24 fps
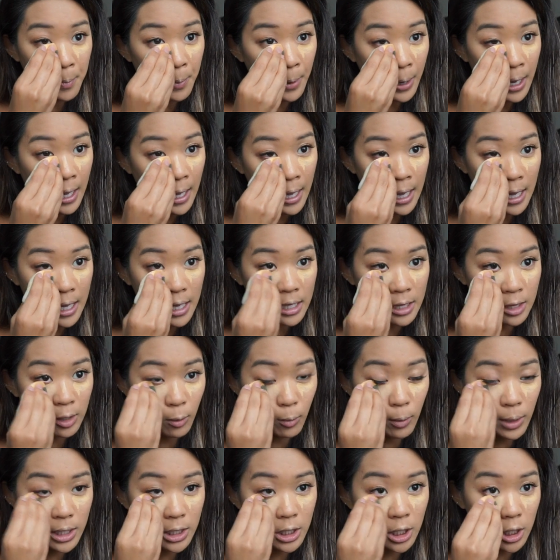But the
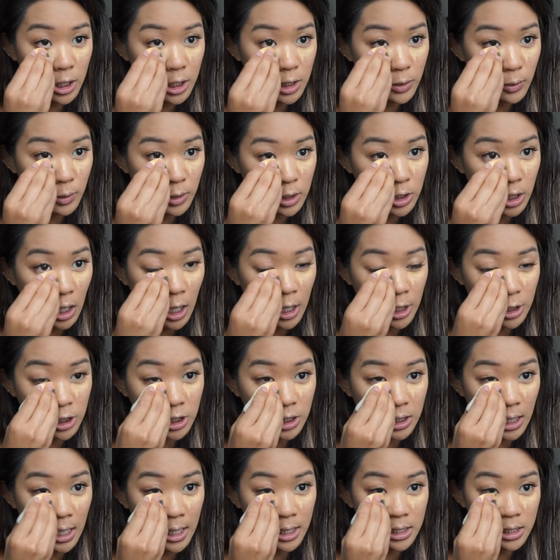winters are
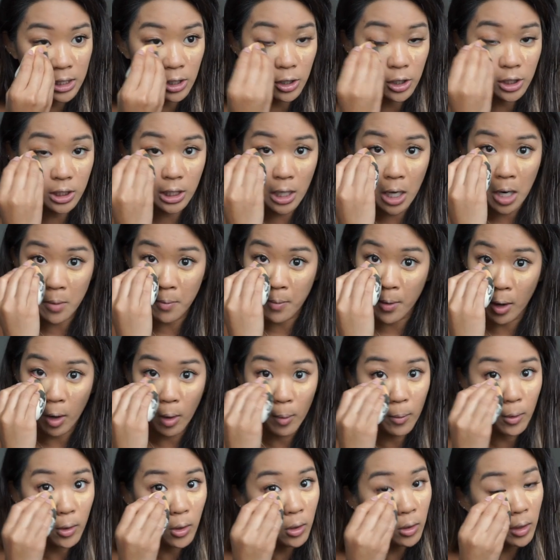just like seriously
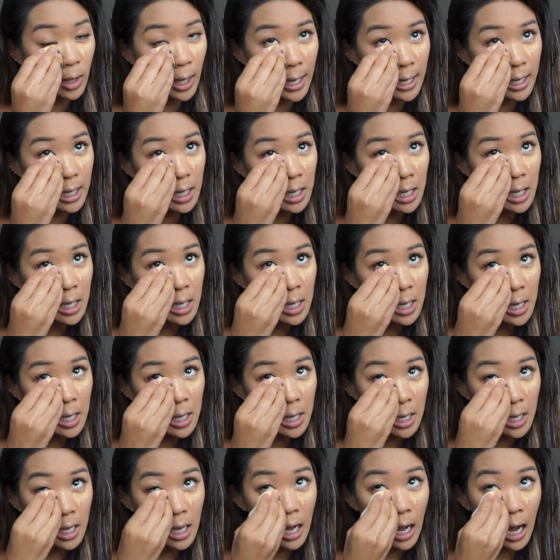unbearable. Like
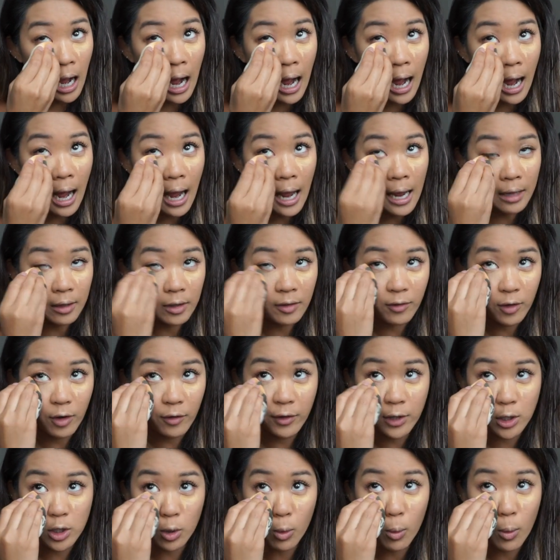I lived there
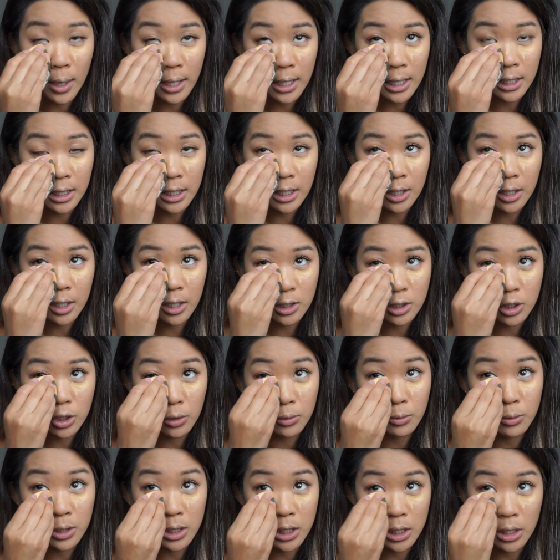for
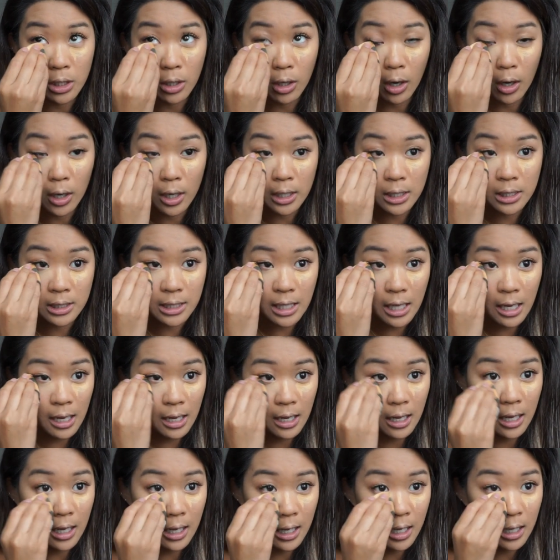22 years,
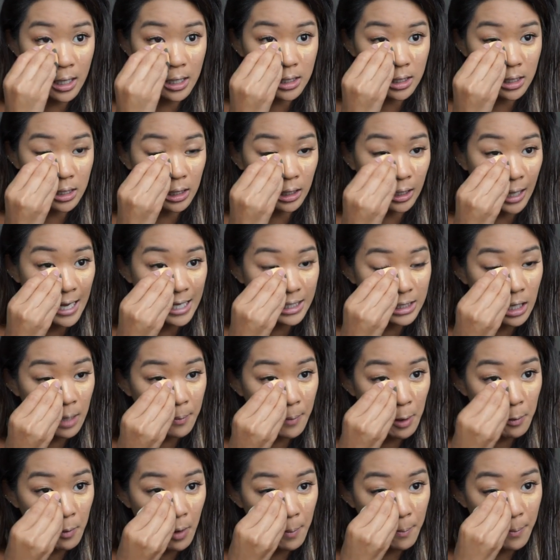and the last time
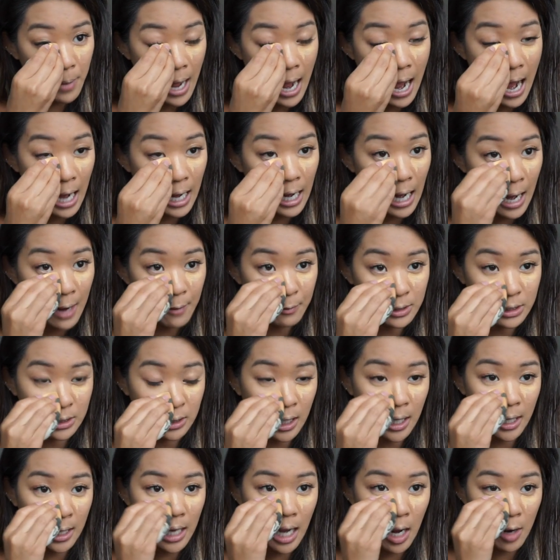I went back, I was
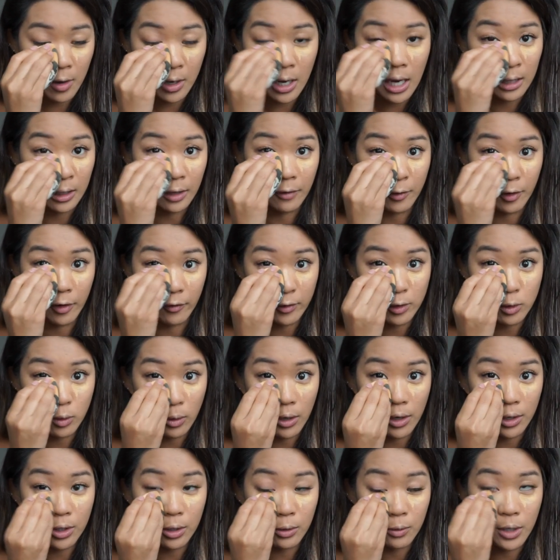like, how did I live here for
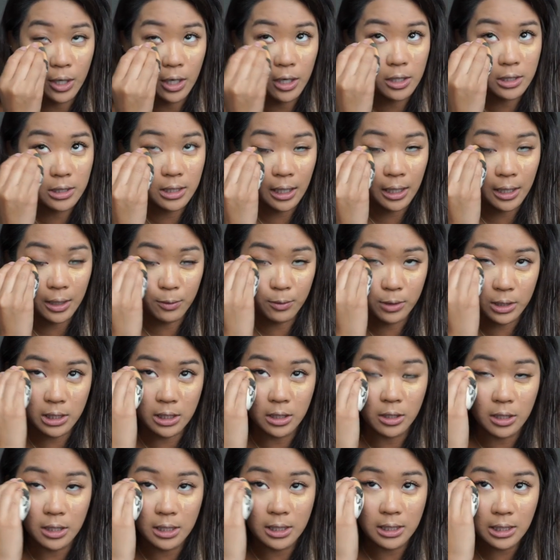22 years? Like, it was
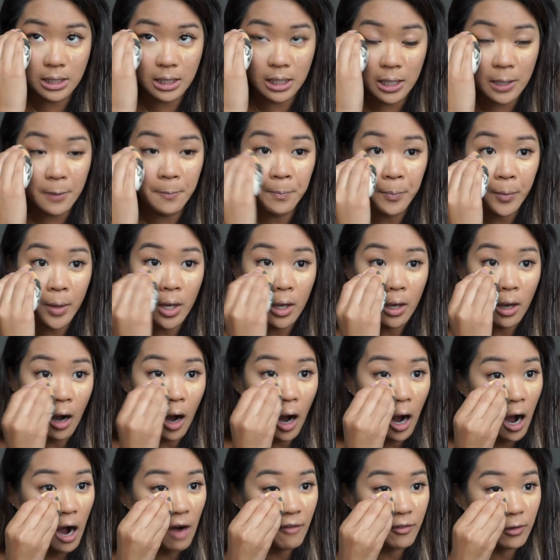seriously
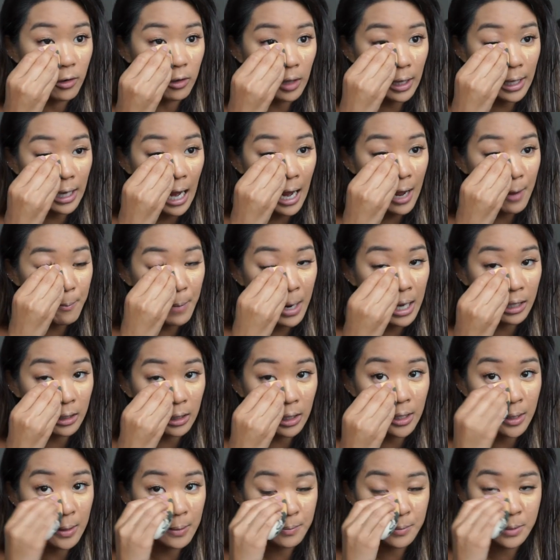awful. Like, my
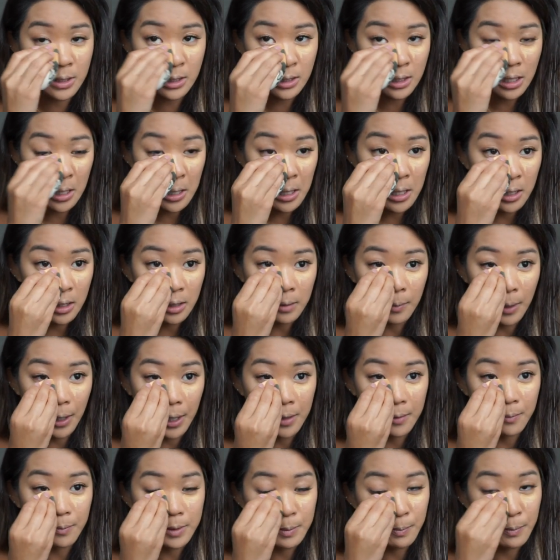limbs,
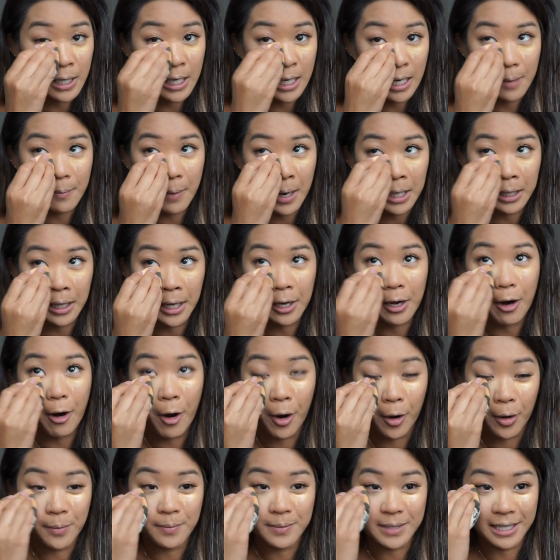like, meaning my, like,
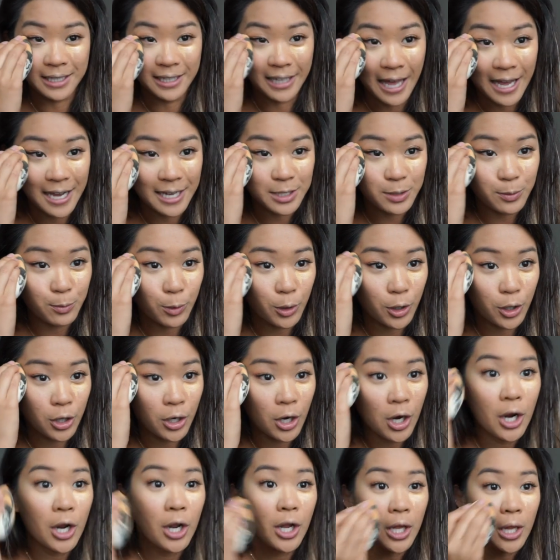arms and legs
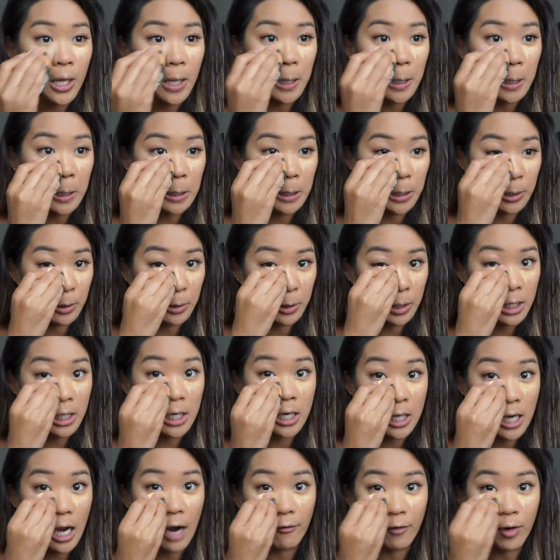were literally
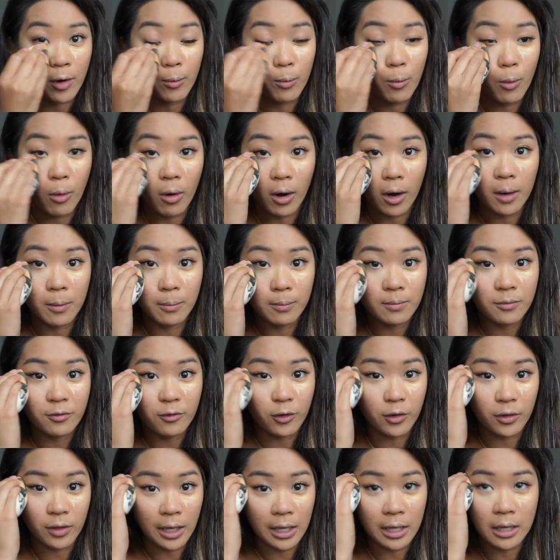never warm
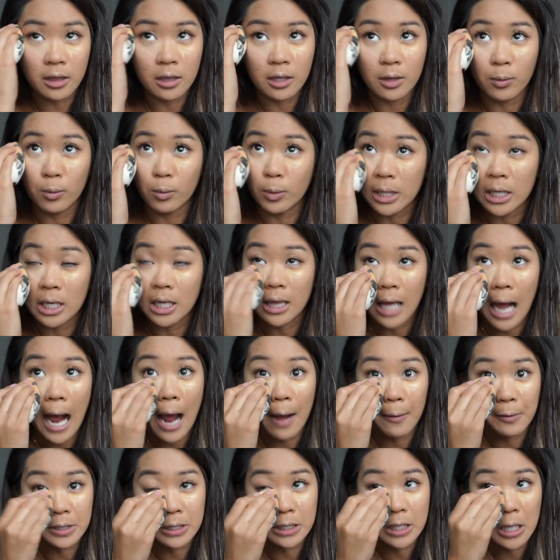for, like, the week that
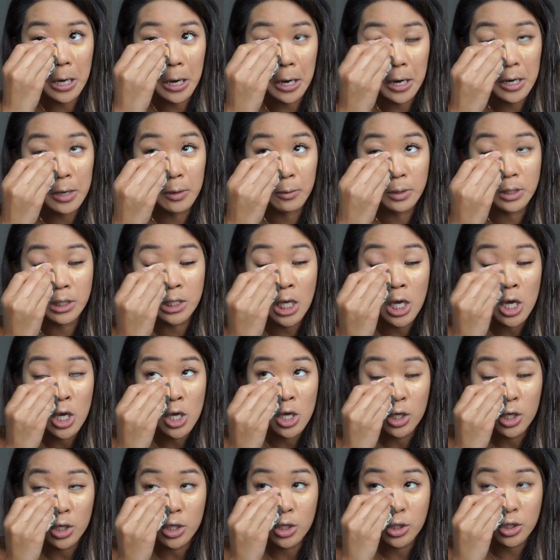I was there. It was
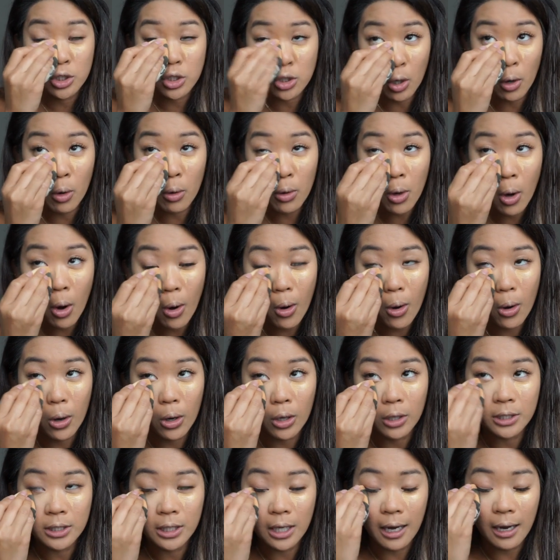so
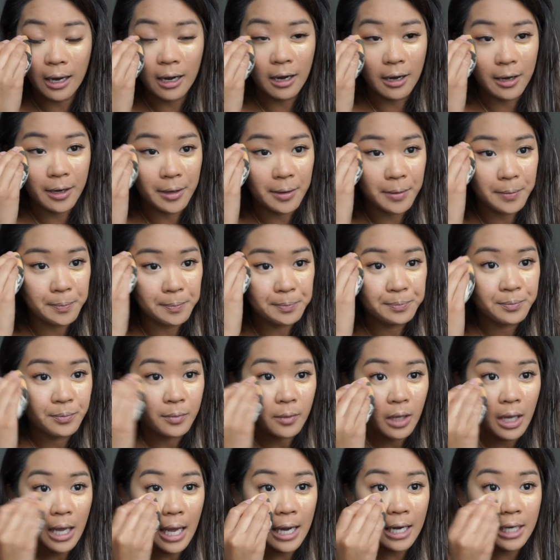cold, and
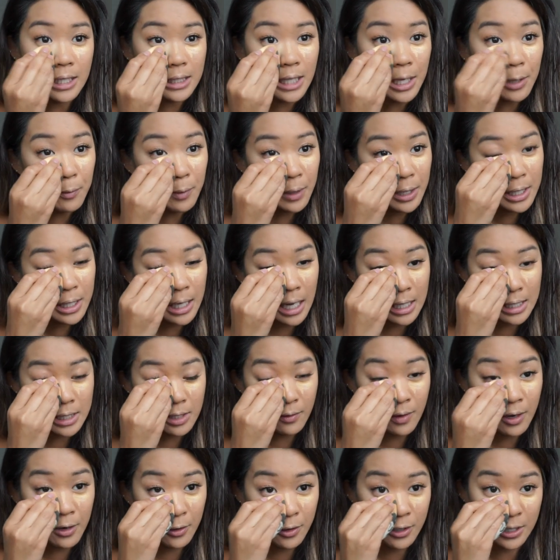it's, like, really nice
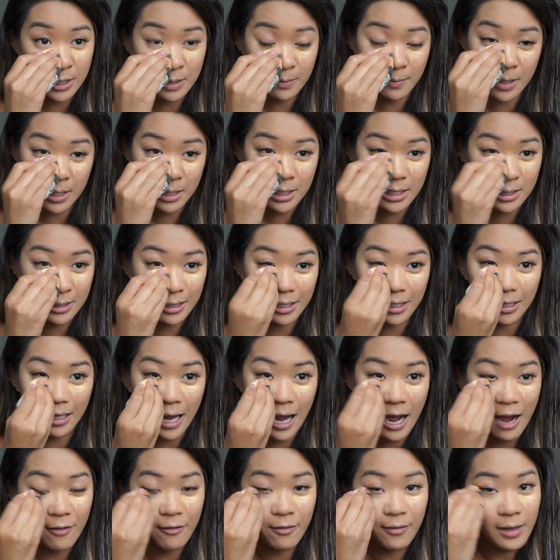around Christmas to
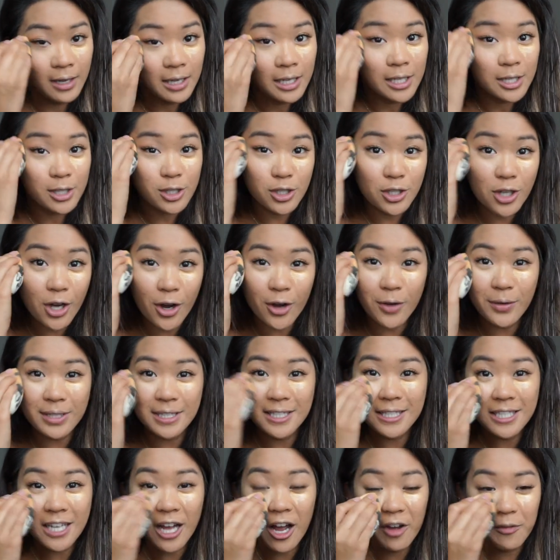have snow and
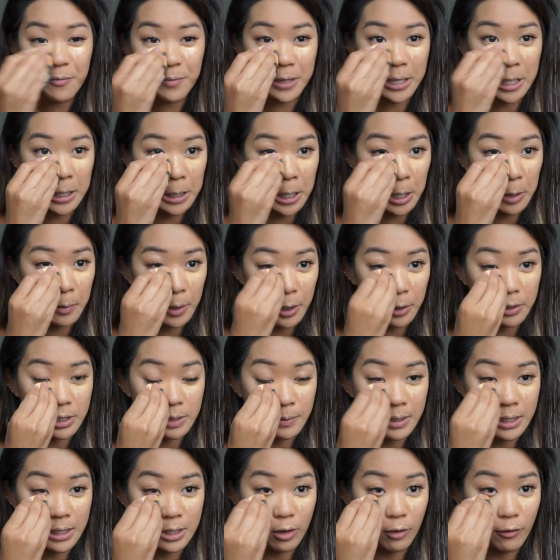stuff, but then, like, when
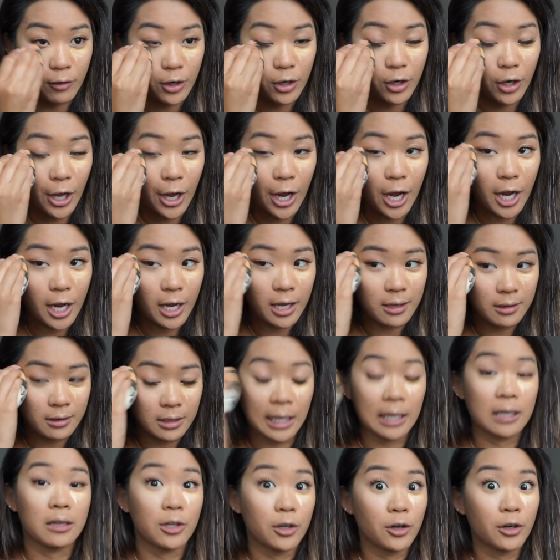Christmas is over, you're, like,
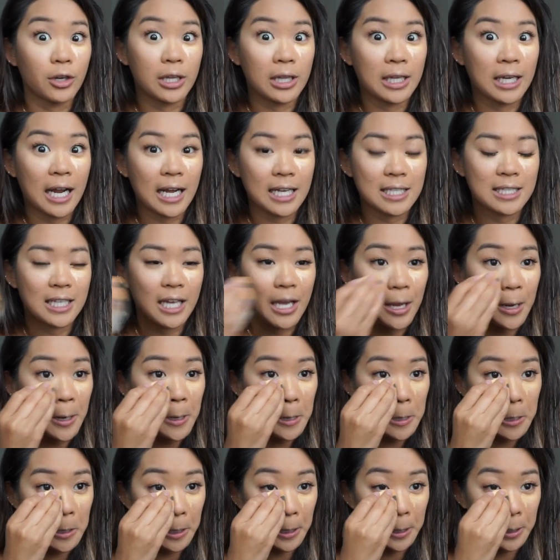literally the next day,
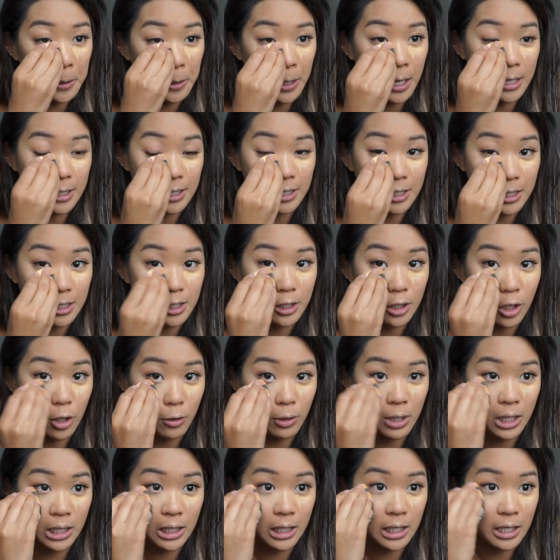you're like, okay, this snow
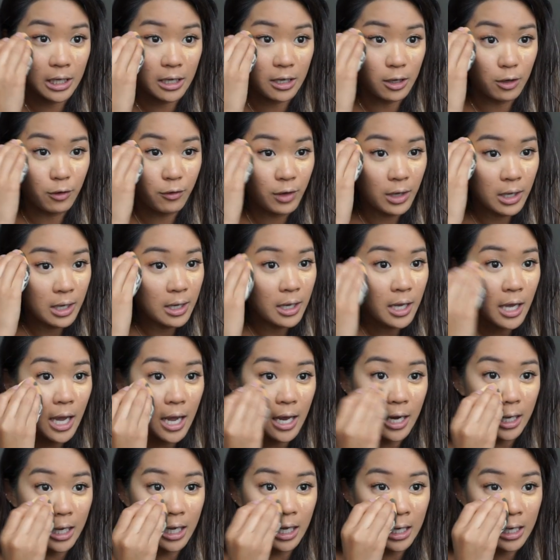can leave,
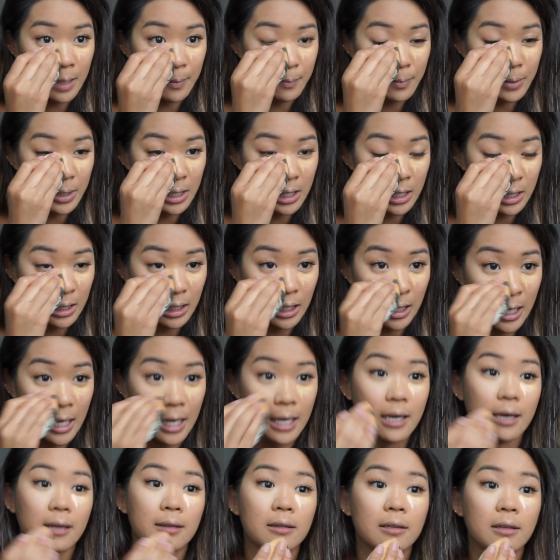and it can be,
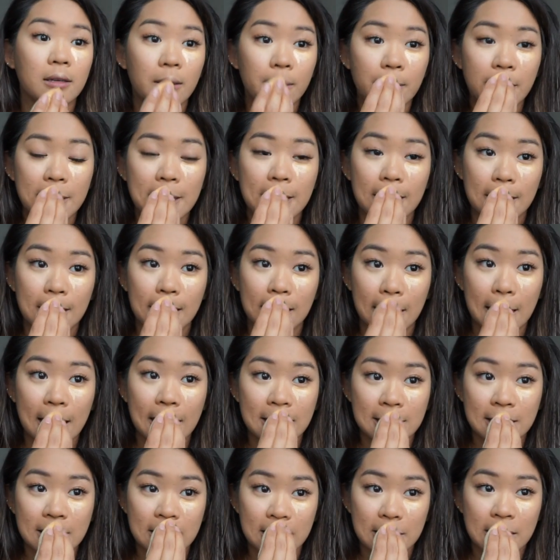like, a little bit
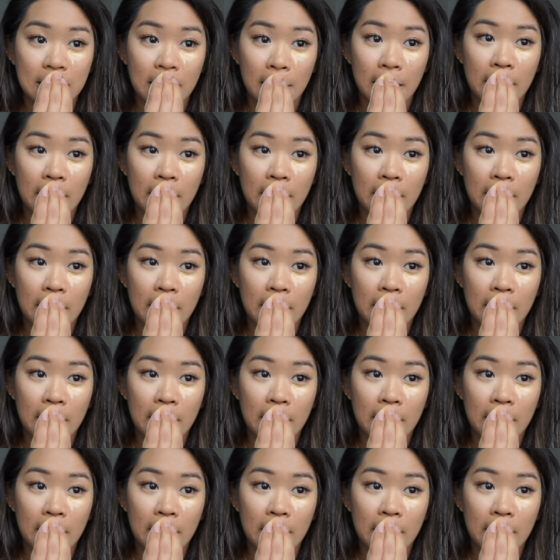less